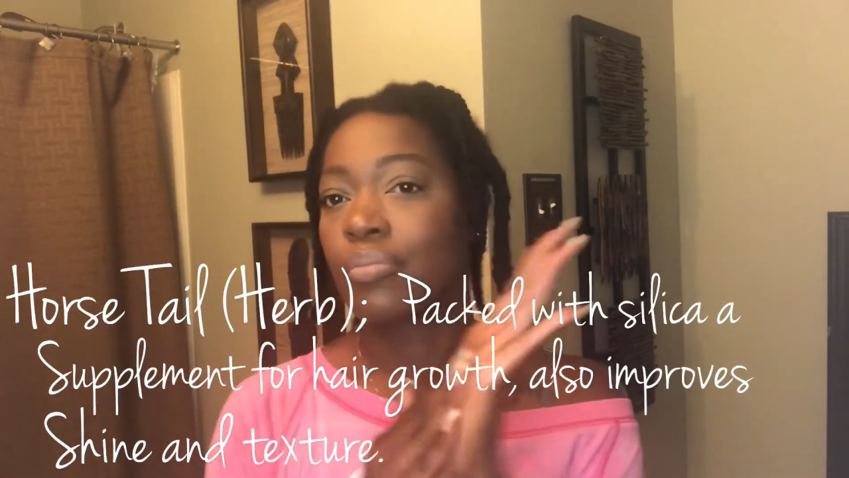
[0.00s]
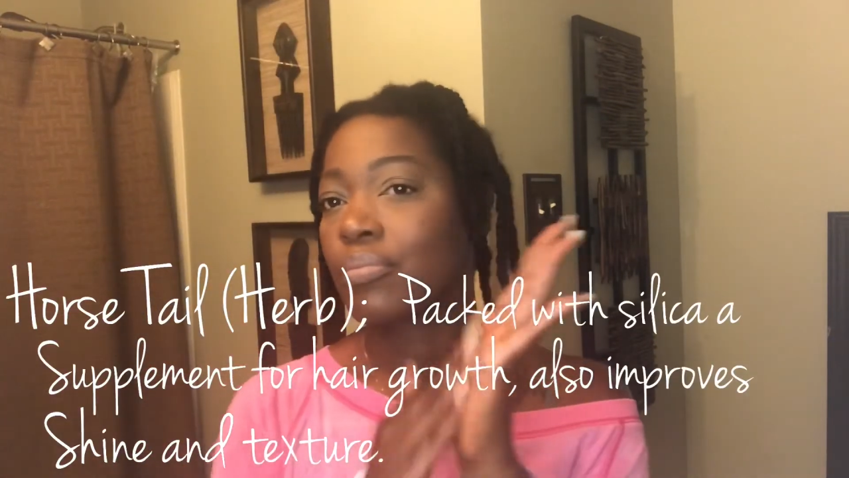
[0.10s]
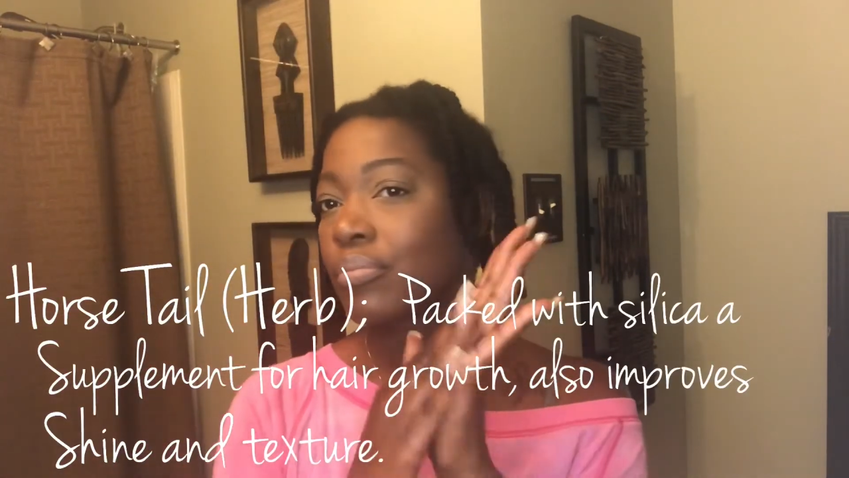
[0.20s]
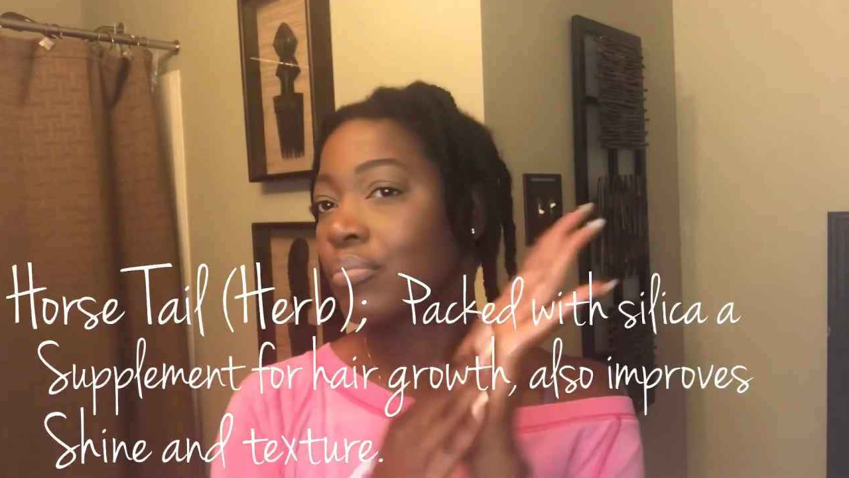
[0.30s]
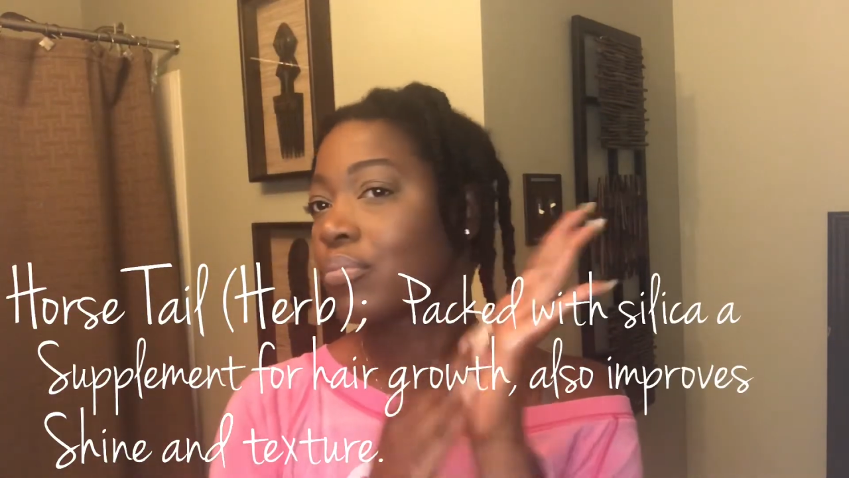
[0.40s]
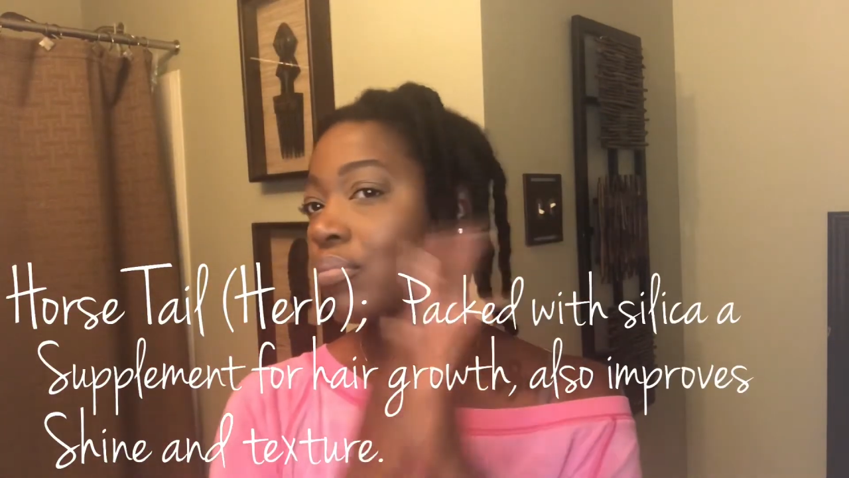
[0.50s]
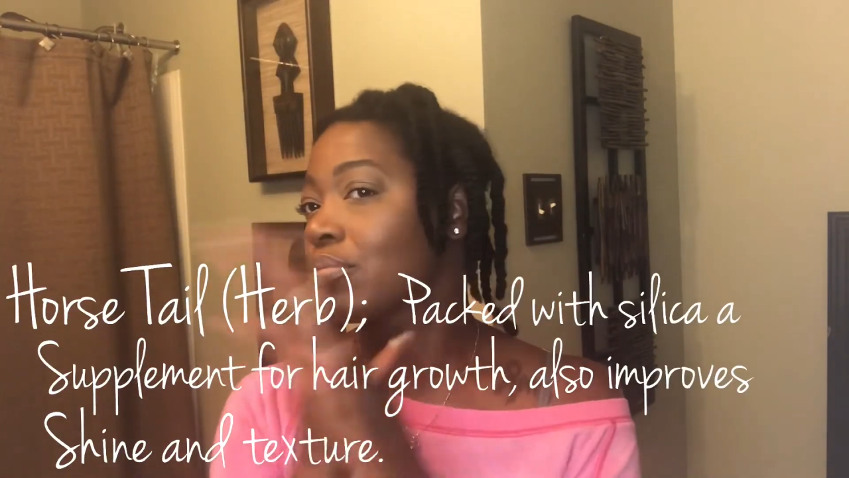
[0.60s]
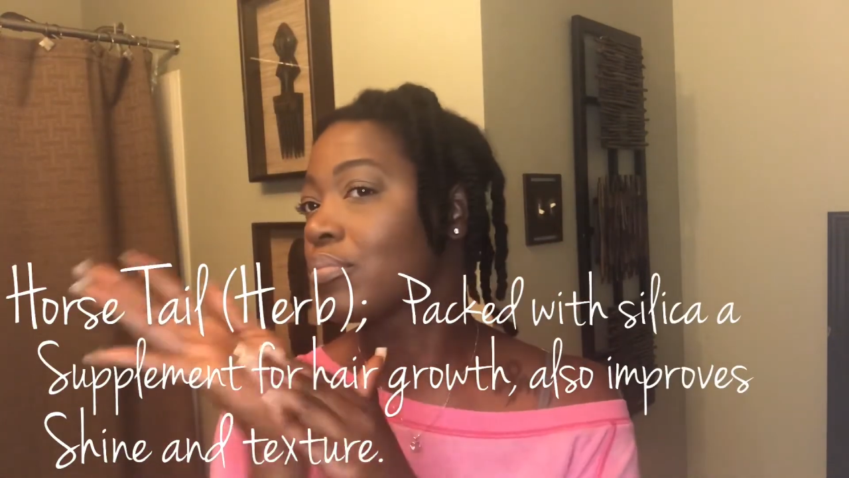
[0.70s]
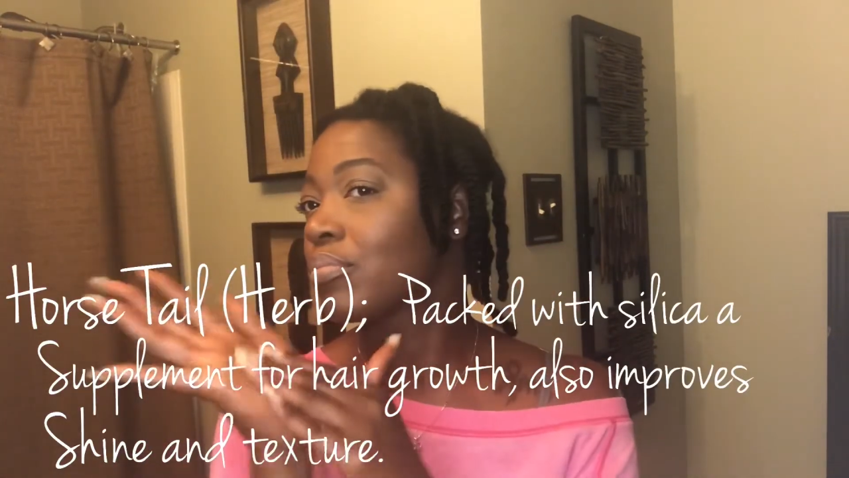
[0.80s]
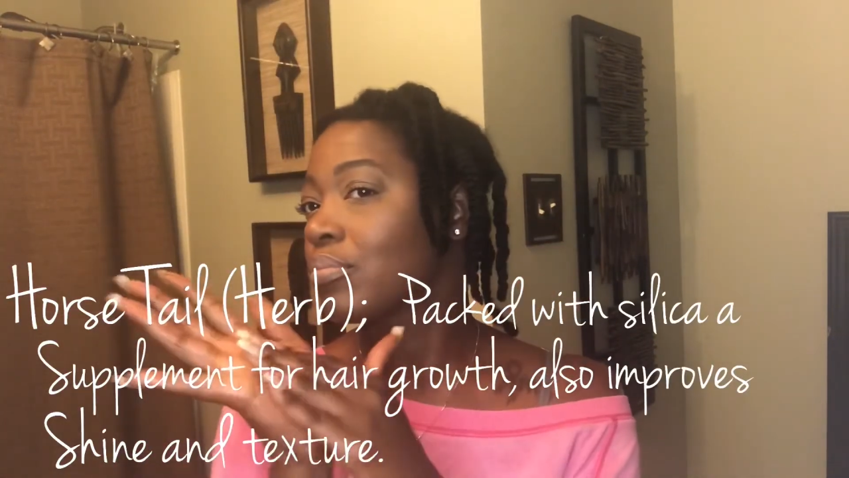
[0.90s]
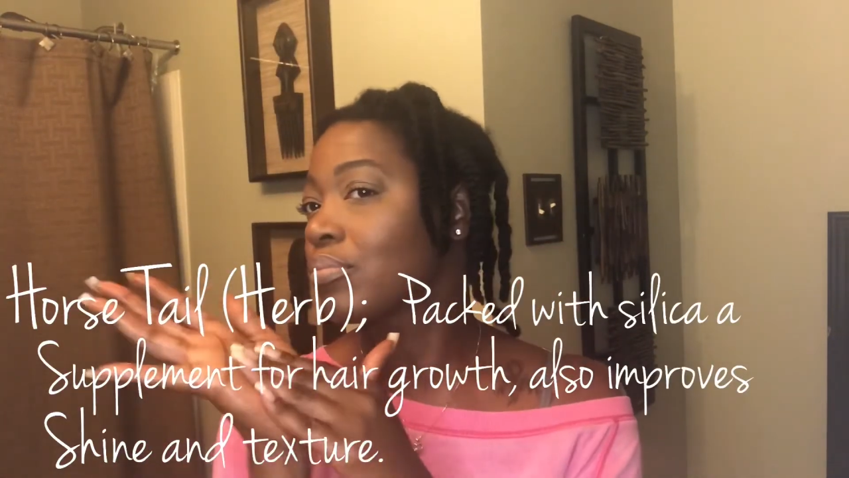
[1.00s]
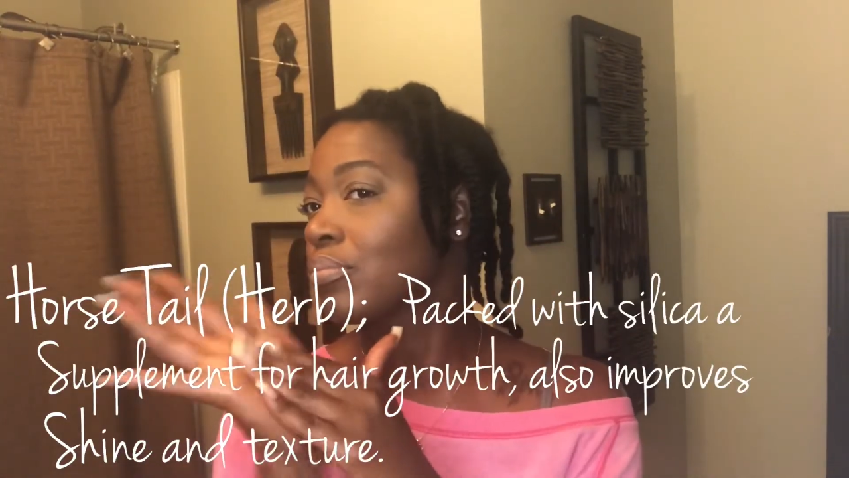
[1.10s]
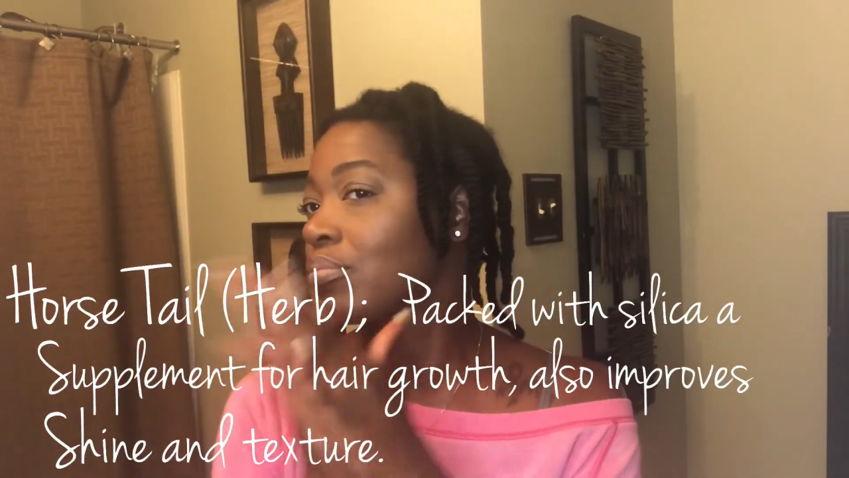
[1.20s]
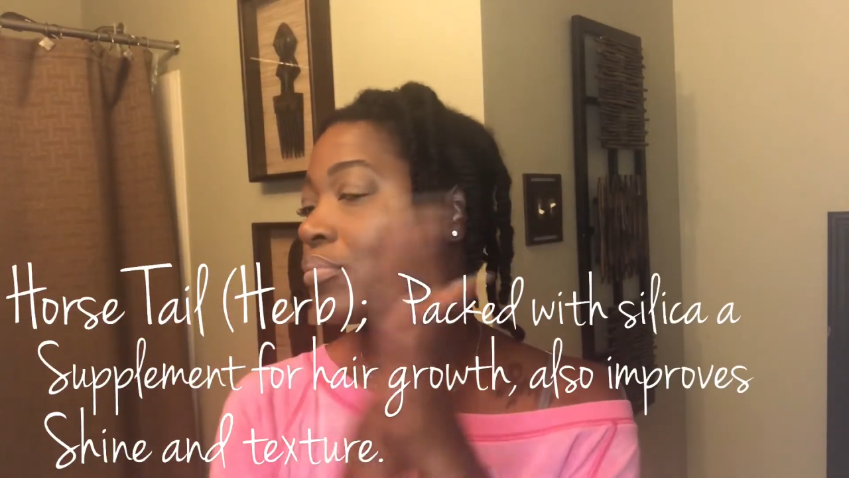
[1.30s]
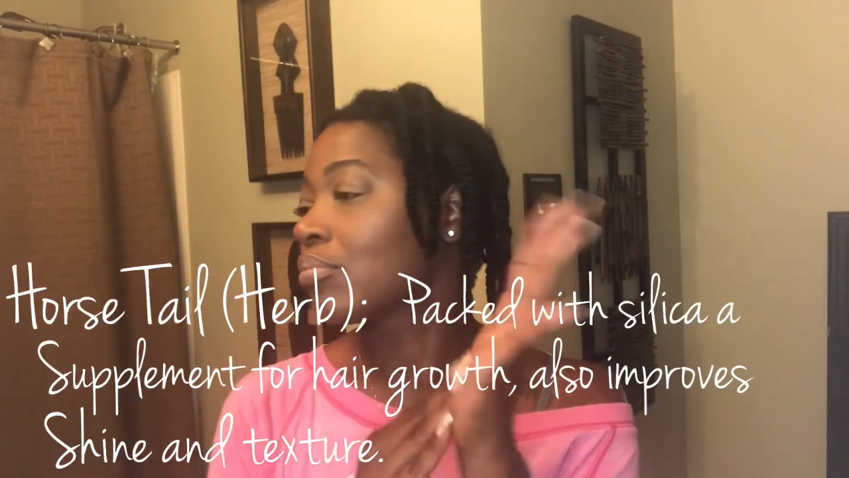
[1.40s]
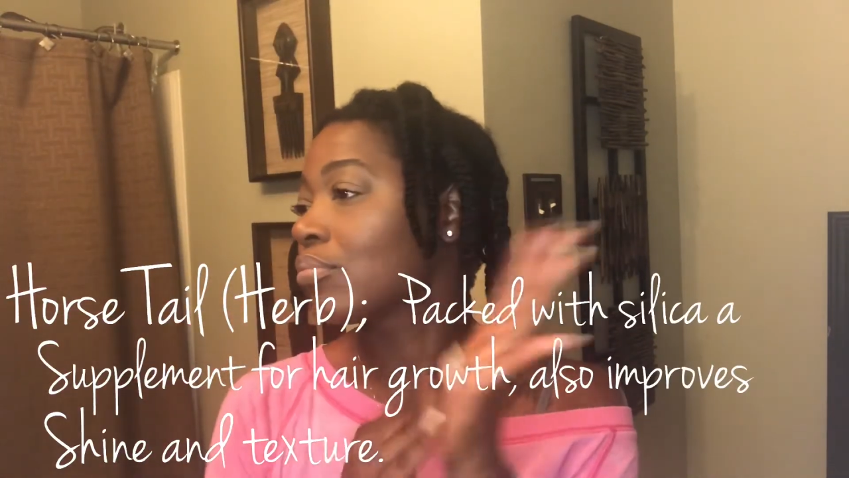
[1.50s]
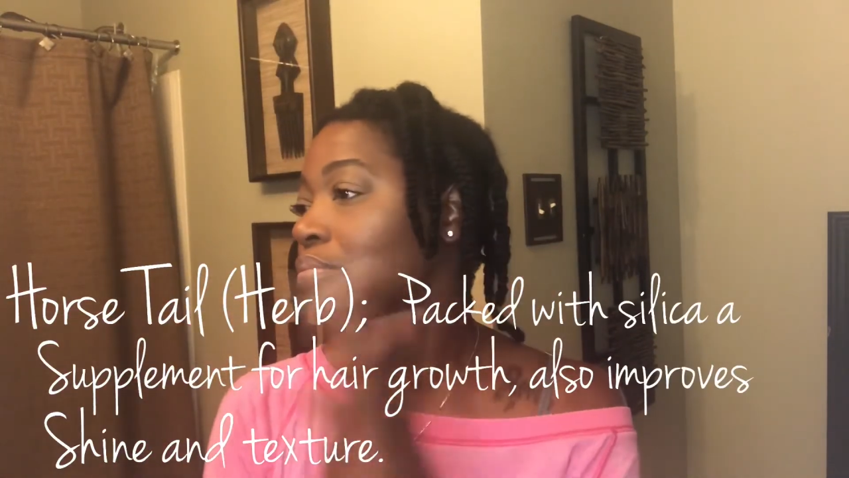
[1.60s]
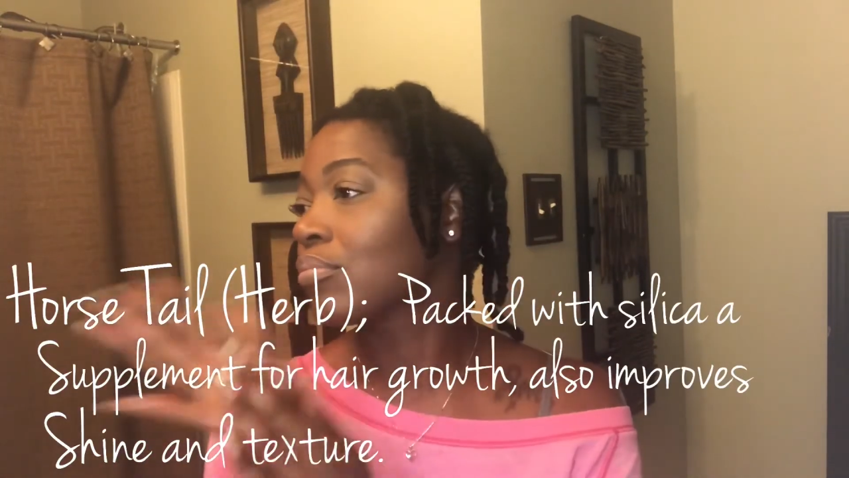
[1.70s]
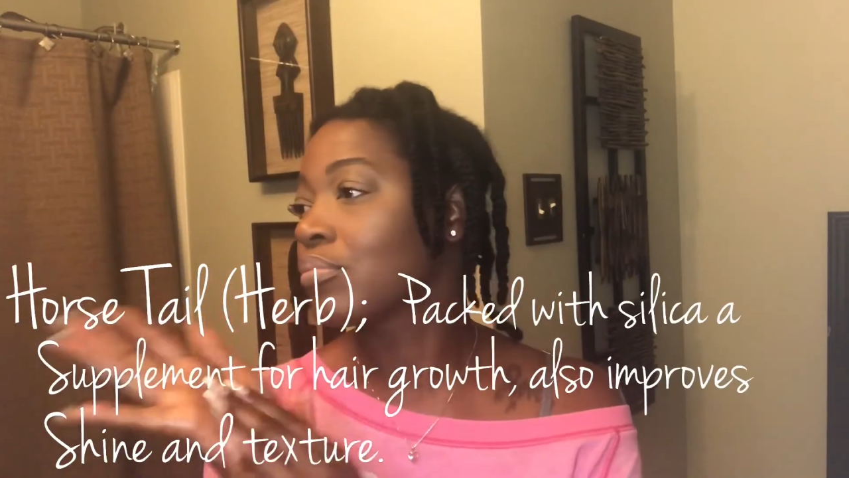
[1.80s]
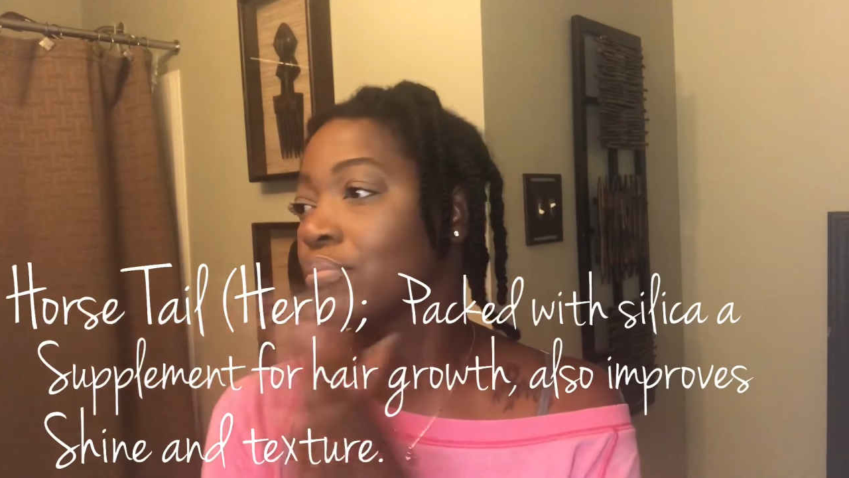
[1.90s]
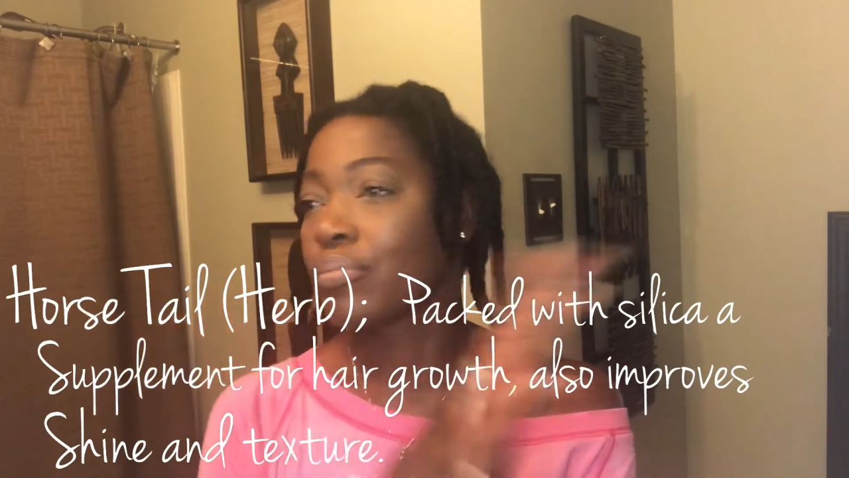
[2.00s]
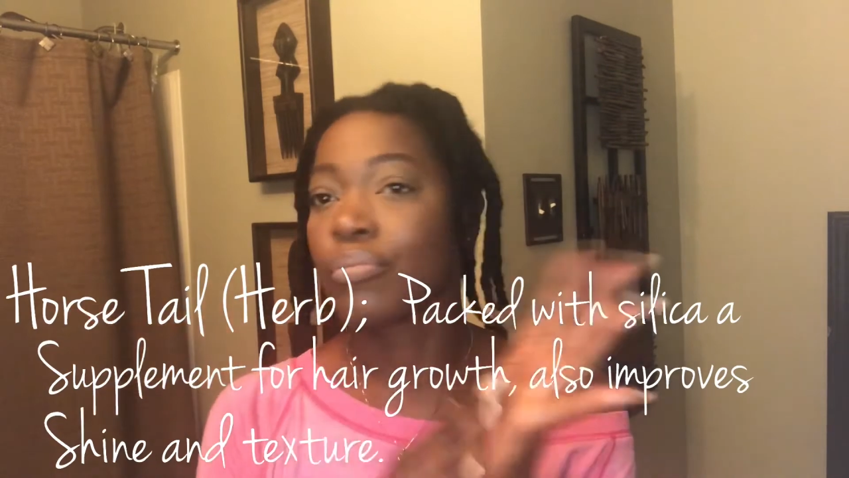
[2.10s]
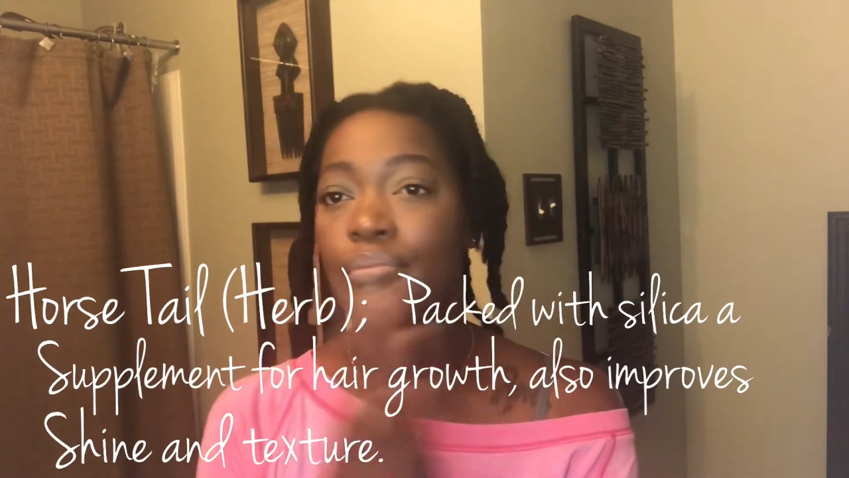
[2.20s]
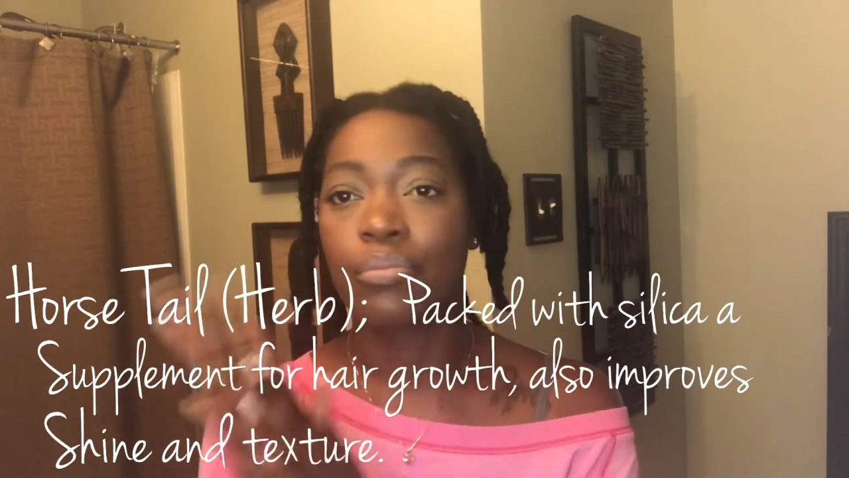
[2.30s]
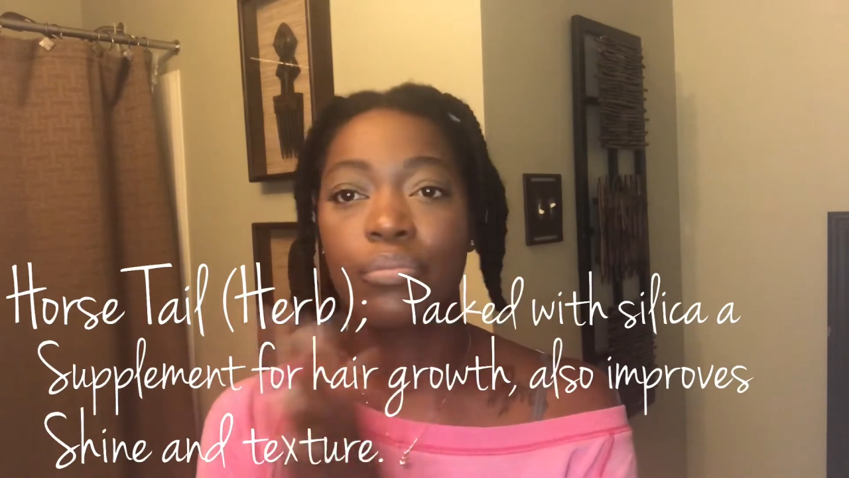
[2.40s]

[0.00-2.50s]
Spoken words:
Also, I use some chamomile and